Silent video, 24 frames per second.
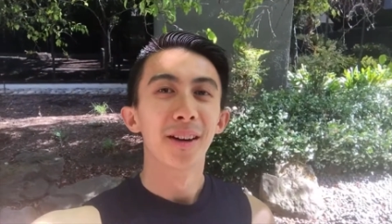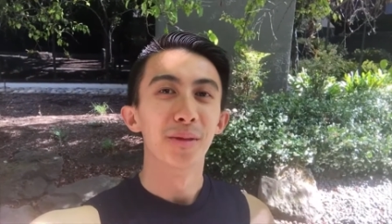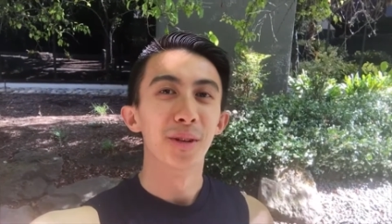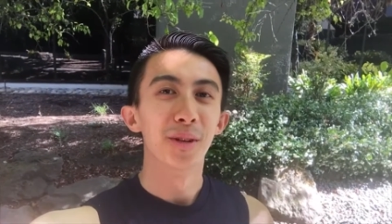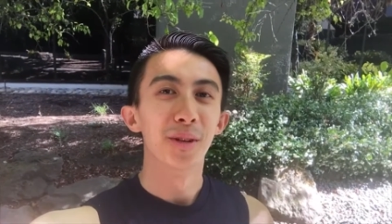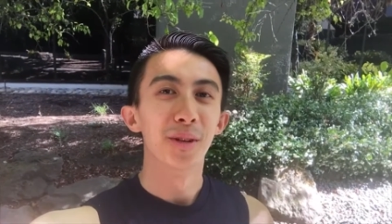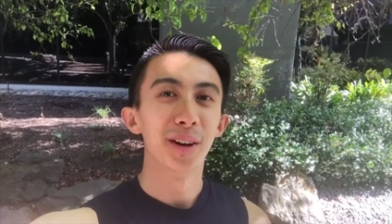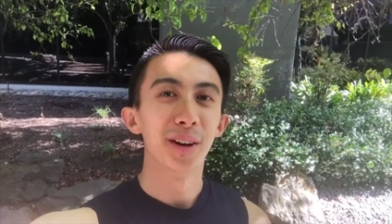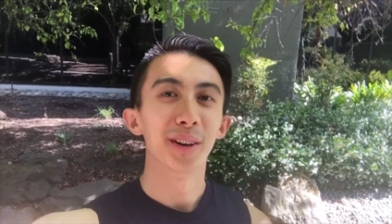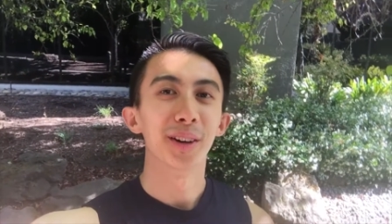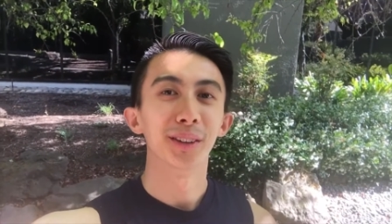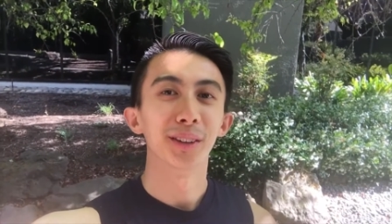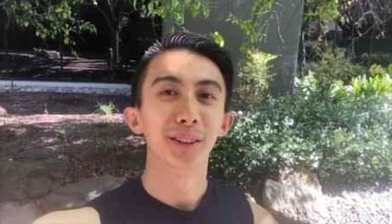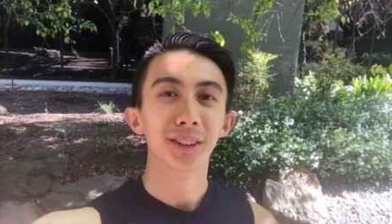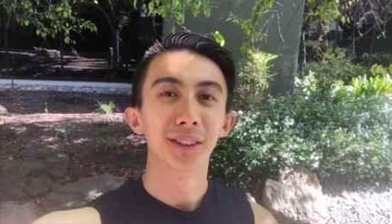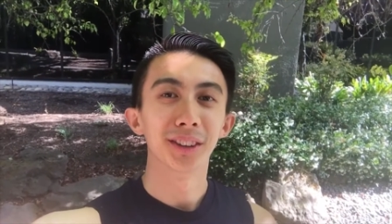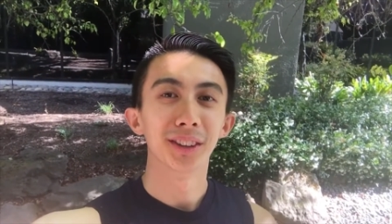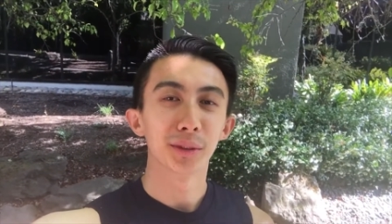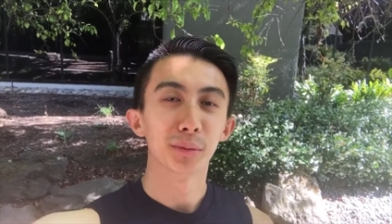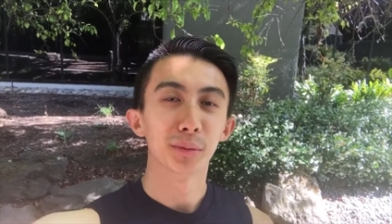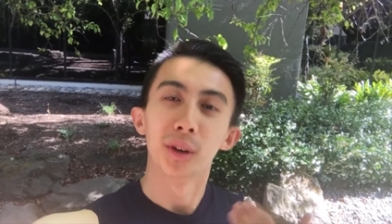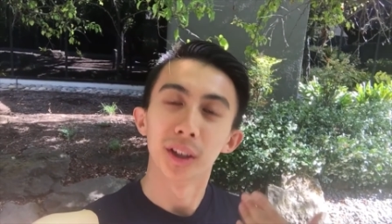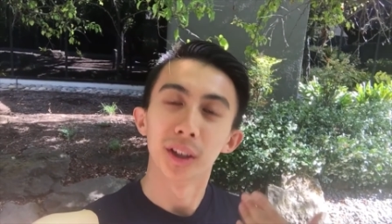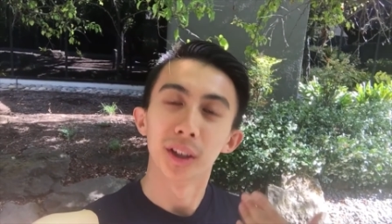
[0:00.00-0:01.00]
where you
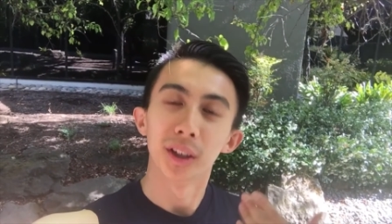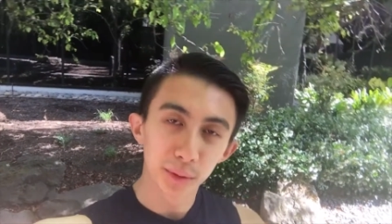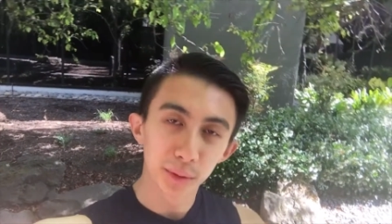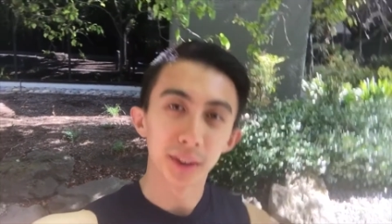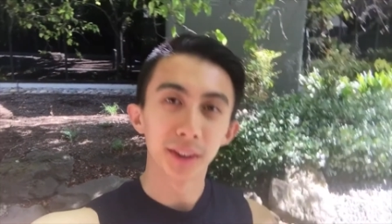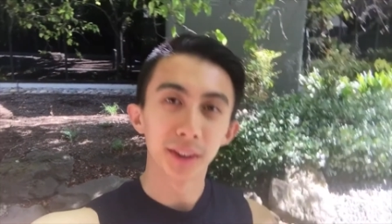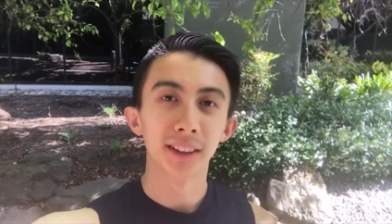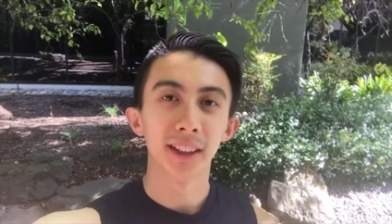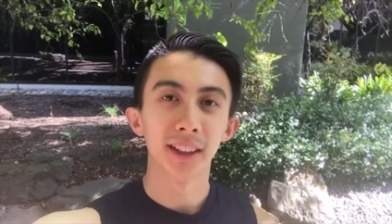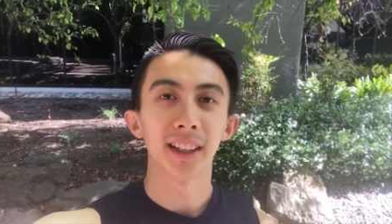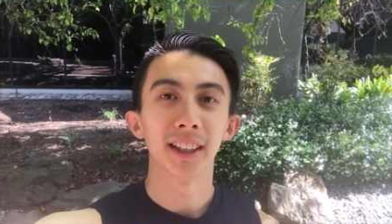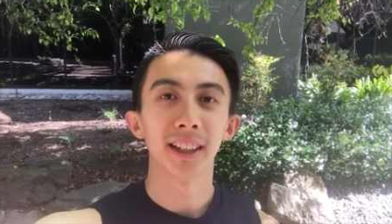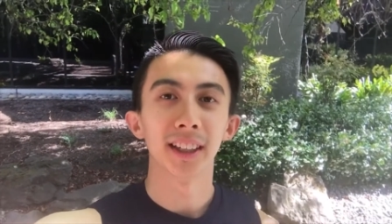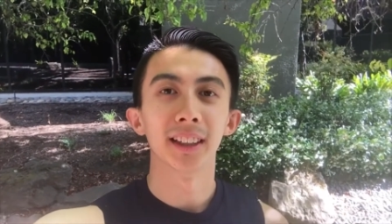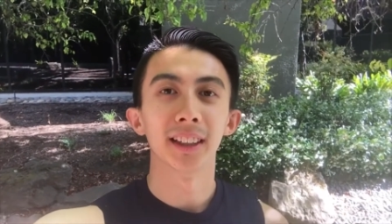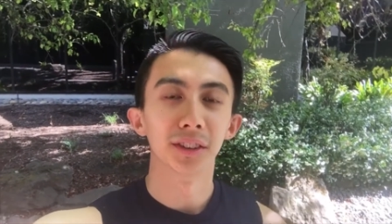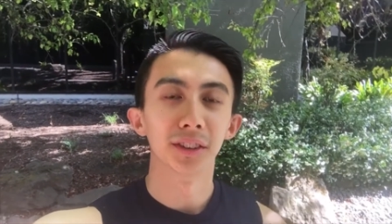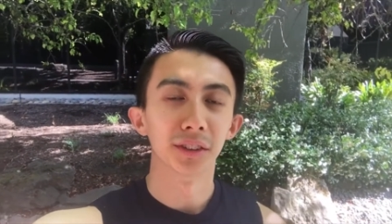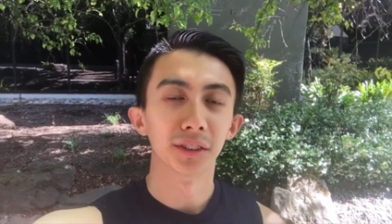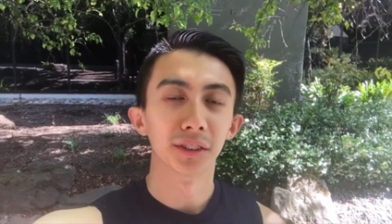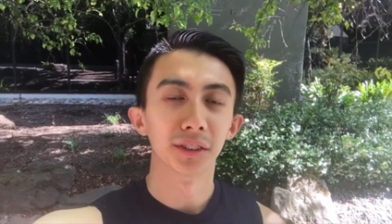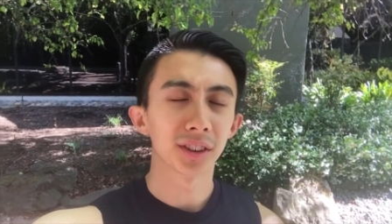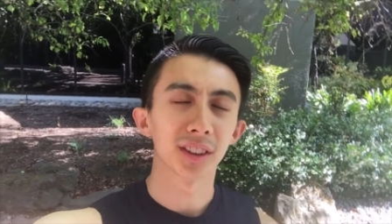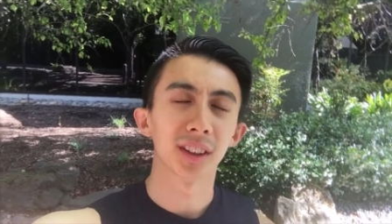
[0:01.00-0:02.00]
just went through your day
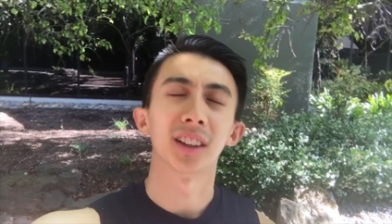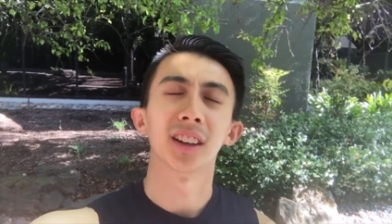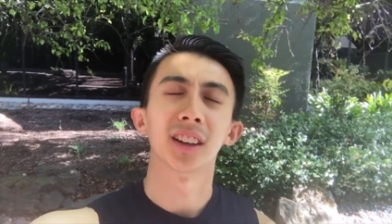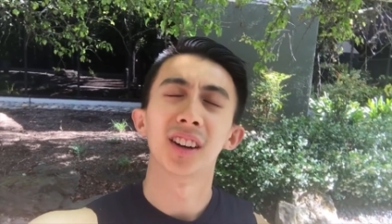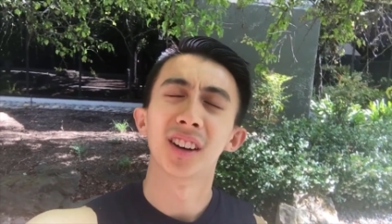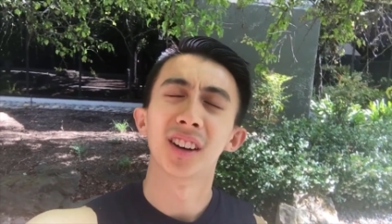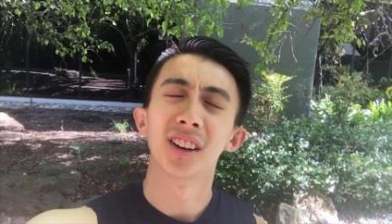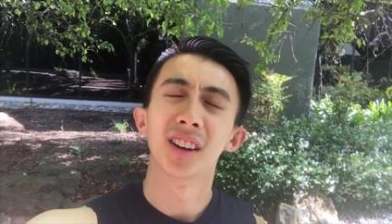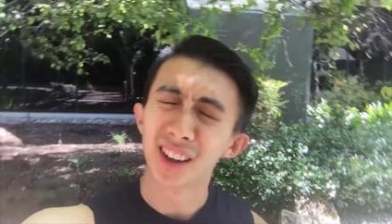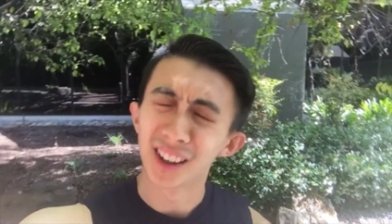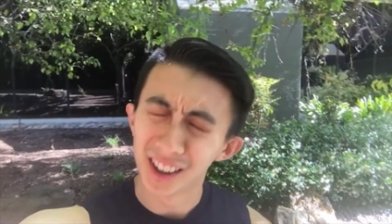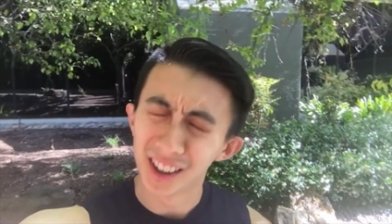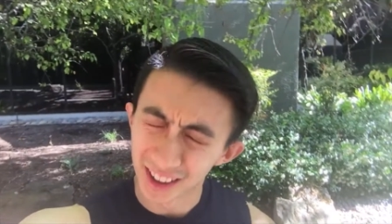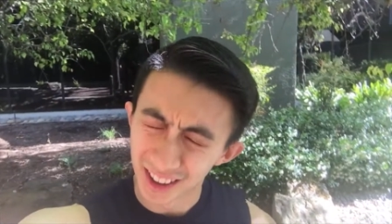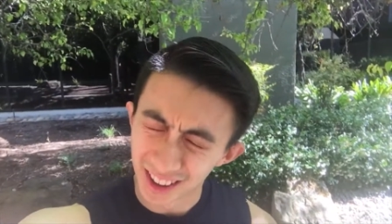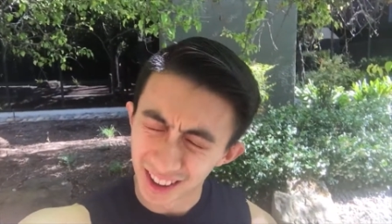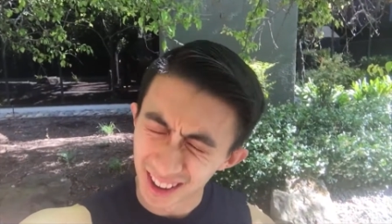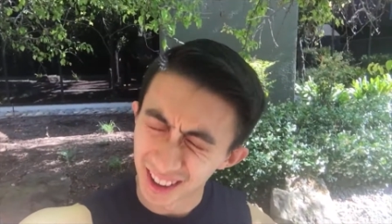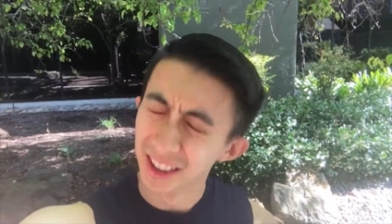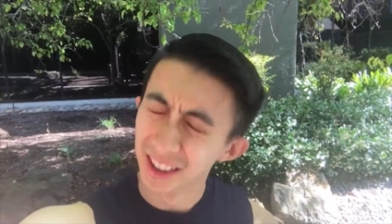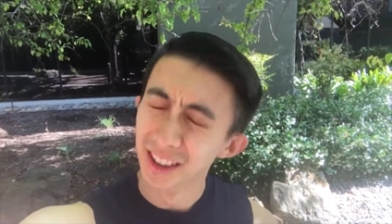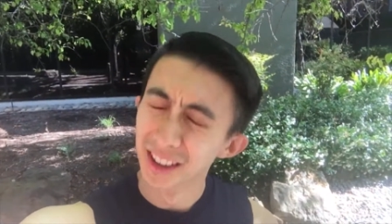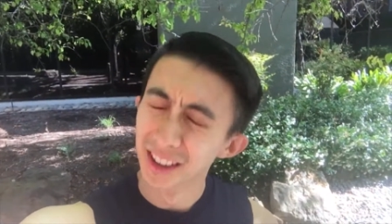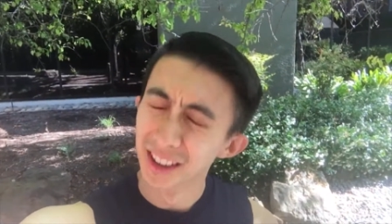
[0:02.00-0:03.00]
and you're just like,
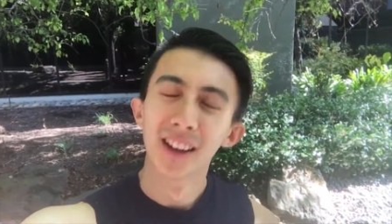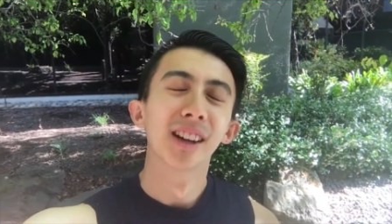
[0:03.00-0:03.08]
oh,